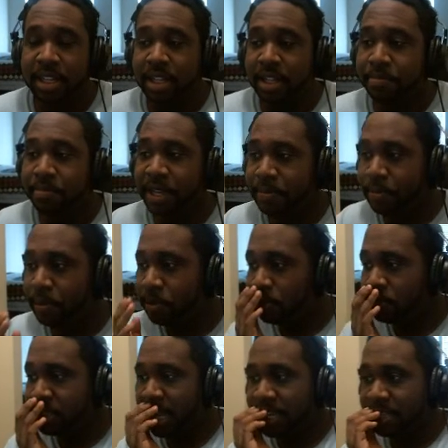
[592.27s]
people
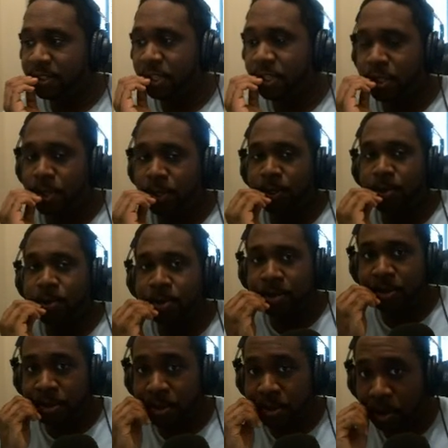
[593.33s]
tend to
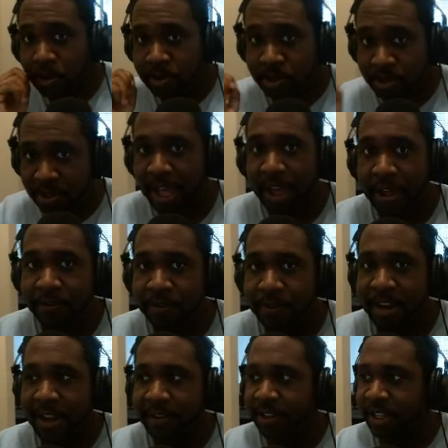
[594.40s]
go to that for
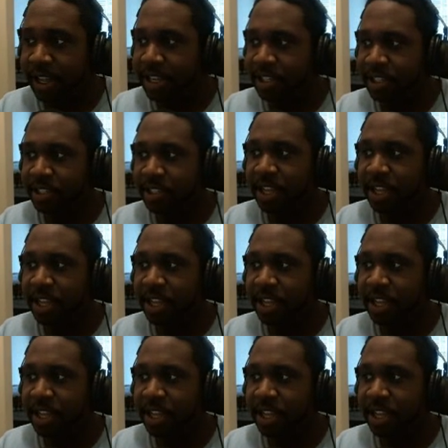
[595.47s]
navigation,